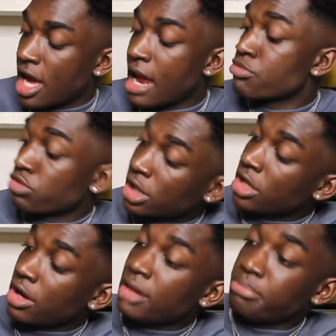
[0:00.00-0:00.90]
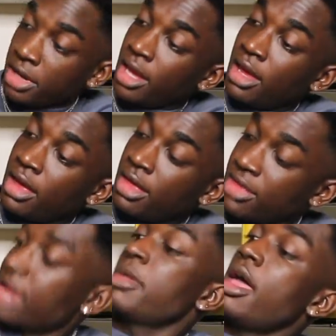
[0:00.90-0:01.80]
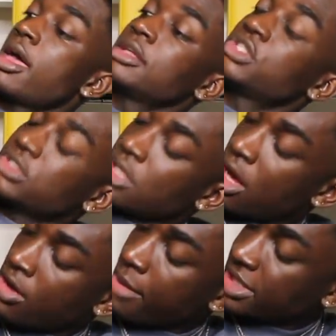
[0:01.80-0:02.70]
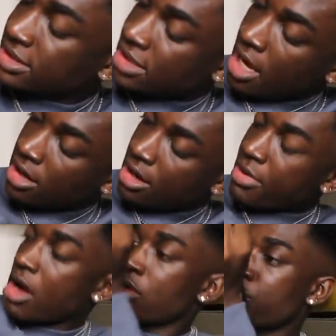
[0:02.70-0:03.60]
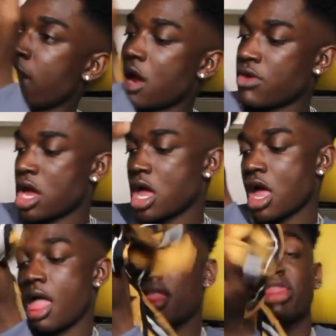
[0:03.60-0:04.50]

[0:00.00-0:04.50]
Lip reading: And I'm really gonna be that bitch. So I'm excited about wearing